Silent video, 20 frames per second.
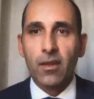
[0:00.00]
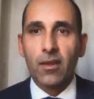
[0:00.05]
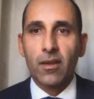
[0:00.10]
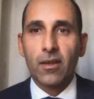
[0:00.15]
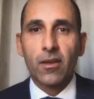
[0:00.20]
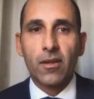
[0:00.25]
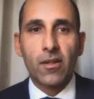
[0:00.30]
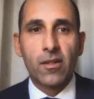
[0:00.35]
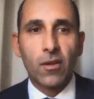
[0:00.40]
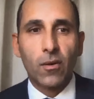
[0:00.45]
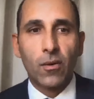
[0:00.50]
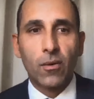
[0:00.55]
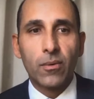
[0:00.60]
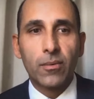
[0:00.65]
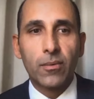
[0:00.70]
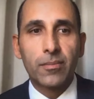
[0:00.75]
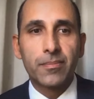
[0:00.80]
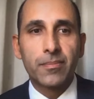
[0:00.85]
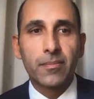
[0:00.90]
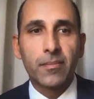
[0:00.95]
So
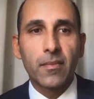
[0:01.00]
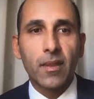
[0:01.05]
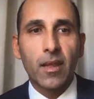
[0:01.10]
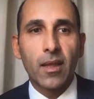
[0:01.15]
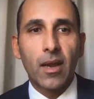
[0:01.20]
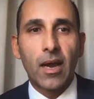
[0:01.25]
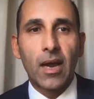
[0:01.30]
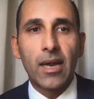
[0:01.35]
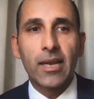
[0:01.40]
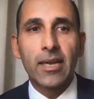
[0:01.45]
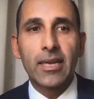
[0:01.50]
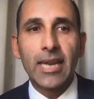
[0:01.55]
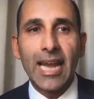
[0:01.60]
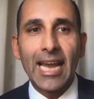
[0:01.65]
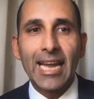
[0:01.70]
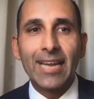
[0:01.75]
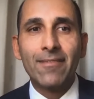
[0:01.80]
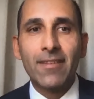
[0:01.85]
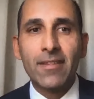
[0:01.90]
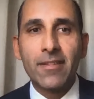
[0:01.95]
I can
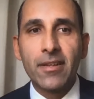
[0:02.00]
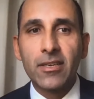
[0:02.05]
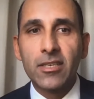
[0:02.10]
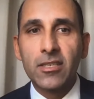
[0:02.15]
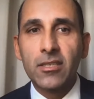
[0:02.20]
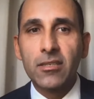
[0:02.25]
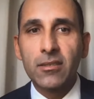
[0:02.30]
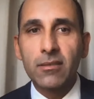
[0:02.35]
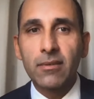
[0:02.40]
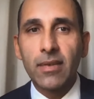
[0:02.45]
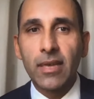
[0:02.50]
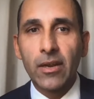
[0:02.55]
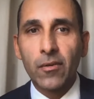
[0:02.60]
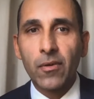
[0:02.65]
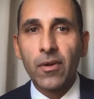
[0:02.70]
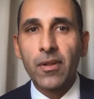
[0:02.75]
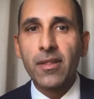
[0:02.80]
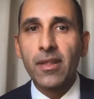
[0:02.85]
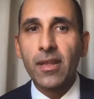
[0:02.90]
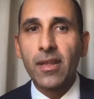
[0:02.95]
envisage
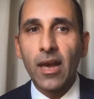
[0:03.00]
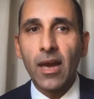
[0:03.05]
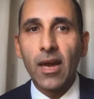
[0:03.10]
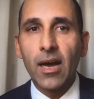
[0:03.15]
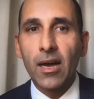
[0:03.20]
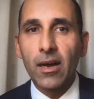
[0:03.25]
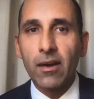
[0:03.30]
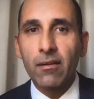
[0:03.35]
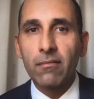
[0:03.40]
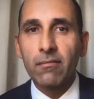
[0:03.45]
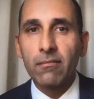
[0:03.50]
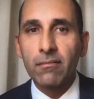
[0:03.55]
increasing our